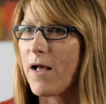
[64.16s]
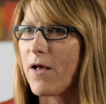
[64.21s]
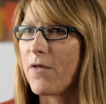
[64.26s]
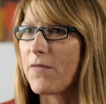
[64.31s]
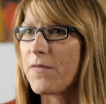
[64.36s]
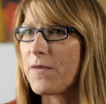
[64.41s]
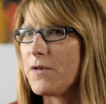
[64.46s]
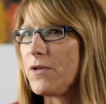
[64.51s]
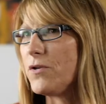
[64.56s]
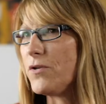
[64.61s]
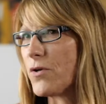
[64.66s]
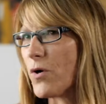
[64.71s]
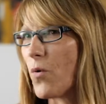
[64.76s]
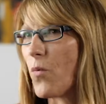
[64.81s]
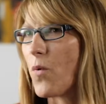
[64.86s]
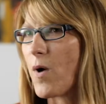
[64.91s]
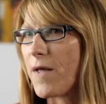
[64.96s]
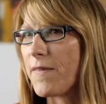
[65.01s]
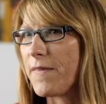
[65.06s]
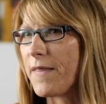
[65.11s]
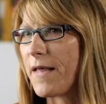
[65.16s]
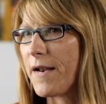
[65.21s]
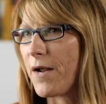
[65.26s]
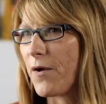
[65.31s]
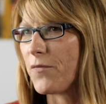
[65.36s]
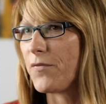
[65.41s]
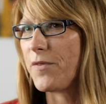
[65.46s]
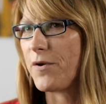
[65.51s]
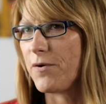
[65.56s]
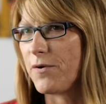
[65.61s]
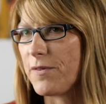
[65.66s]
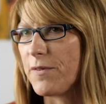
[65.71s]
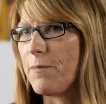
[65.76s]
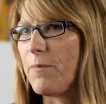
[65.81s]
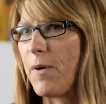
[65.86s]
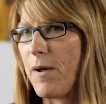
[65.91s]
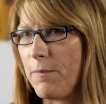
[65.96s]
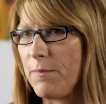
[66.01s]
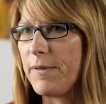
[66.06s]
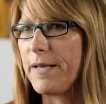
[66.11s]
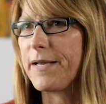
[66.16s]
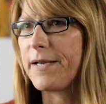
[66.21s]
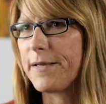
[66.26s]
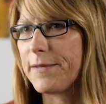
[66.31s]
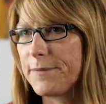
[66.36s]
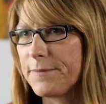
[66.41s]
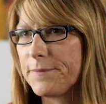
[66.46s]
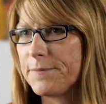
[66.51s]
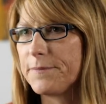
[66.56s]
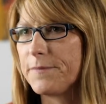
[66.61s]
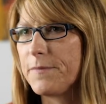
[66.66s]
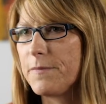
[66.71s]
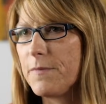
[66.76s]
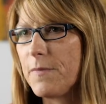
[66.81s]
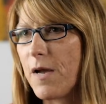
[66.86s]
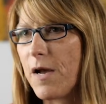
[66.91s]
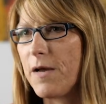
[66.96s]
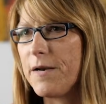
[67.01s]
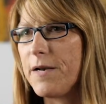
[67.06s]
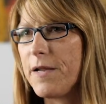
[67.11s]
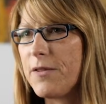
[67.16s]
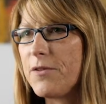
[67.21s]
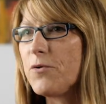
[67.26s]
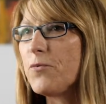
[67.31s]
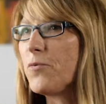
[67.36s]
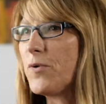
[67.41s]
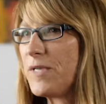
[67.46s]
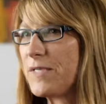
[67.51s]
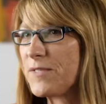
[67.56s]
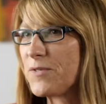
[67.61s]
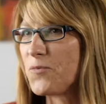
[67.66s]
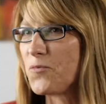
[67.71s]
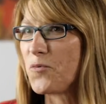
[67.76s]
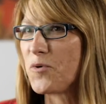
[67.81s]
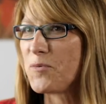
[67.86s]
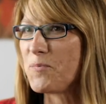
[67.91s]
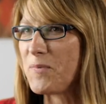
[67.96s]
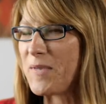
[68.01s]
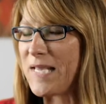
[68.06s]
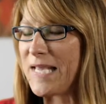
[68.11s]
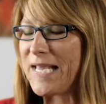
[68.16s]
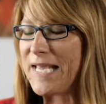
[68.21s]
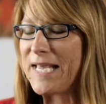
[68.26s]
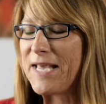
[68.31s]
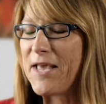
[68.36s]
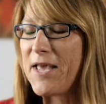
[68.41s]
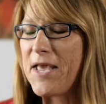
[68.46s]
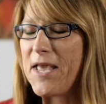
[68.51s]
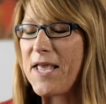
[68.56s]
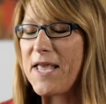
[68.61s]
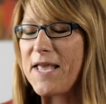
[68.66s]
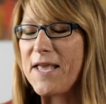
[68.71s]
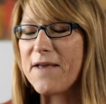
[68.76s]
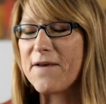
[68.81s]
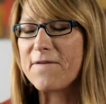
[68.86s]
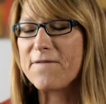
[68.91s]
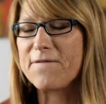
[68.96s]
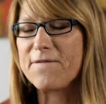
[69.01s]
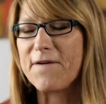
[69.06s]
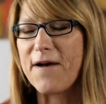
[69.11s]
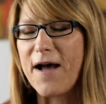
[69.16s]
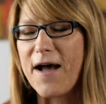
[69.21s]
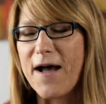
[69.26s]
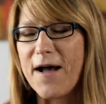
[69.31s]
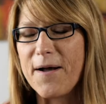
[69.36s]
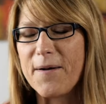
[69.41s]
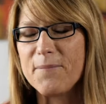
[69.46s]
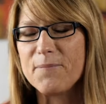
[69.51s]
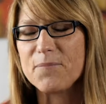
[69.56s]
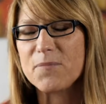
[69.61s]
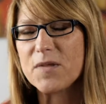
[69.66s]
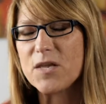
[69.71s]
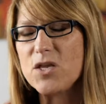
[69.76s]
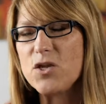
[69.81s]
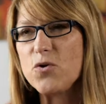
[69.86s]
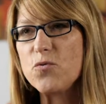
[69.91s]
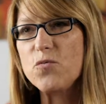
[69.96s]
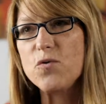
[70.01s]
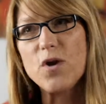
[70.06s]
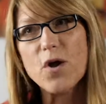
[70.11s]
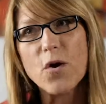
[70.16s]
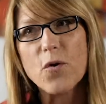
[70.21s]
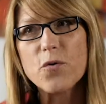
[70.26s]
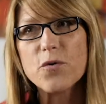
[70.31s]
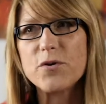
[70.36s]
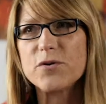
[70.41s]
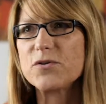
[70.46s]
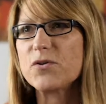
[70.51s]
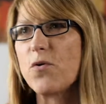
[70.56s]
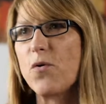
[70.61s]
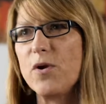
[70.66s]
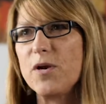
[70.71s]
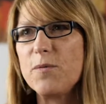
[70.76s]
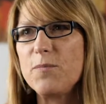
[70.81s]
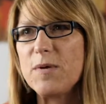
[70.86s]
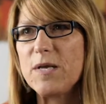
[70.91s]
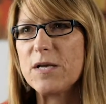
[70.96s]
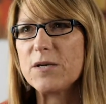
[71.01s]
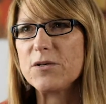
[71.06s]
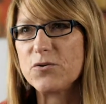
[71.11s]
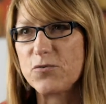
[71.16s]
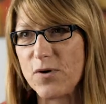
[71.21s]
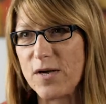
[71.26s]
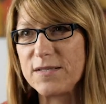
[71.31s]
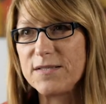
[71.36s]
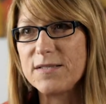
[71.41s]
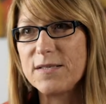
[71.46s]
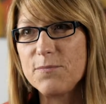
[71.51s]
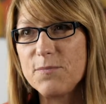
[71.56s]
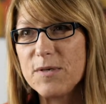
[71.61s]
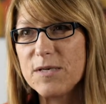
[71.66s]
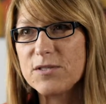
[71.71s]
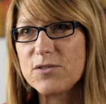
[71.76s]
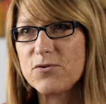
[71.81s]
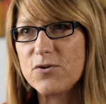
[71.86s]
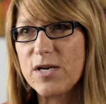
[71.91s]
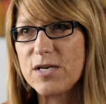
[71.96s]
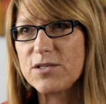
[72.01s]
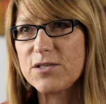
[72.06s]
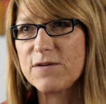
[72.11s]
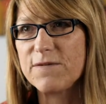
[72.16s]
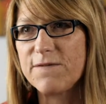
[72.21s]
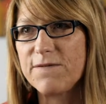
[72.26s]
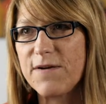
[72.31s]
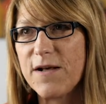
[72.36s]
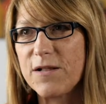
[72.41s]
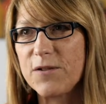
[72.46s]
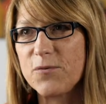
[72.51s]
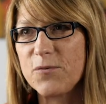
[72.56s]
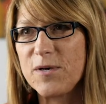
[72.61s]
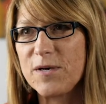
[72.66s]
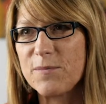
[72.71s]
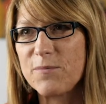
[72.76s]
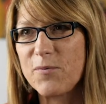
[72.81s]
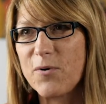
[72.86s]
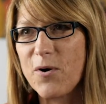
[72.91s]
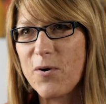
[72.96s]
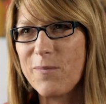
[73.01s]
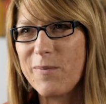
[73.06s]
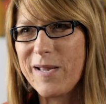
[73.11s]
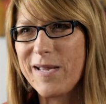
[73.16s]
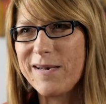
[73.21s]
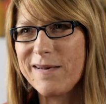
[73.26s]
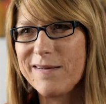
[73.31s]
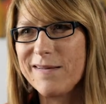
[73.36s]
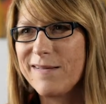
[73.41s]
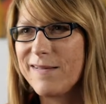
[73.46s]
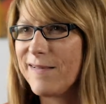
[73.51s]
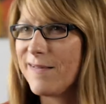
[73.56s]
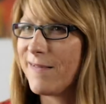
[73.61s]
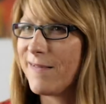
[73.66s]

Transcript: health, and you don't want that out there in the public. Another reason would be if um, you know there's going to be a trust administration following a probate,